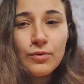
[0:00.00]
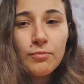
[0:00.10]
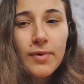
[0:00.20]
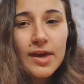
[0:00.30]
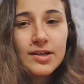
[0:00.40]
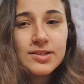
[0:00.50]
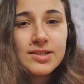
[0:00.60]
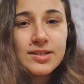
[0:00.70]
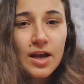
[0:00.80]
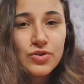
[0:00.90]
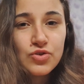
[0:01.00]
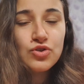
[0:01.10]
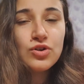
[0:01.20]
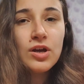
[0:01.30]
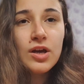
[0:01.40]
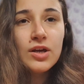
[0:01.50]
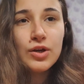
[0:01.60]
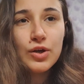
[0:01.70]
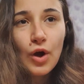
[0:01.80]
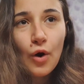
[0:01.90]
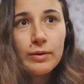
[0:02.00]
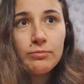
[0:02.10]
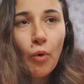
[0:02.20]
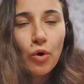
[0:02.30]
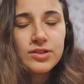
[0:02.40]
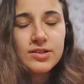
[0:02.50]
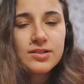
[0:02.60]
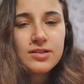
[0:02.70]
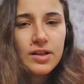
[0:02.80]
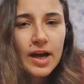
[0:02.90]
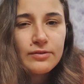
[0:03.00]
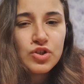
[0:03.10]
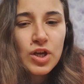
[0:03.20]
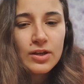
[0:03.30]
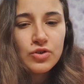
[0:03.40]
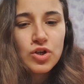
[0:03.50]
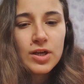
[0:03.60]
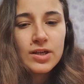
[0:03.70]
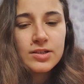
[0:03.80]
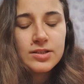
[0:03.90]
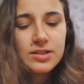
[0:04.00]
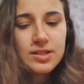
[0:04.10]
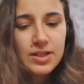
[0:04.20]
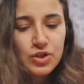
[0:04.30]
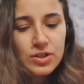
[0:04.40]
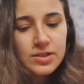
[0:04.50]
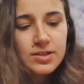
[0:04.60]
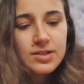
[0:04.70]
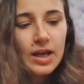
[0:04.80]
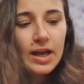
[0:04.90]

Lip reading: make such, important life-changing decisions.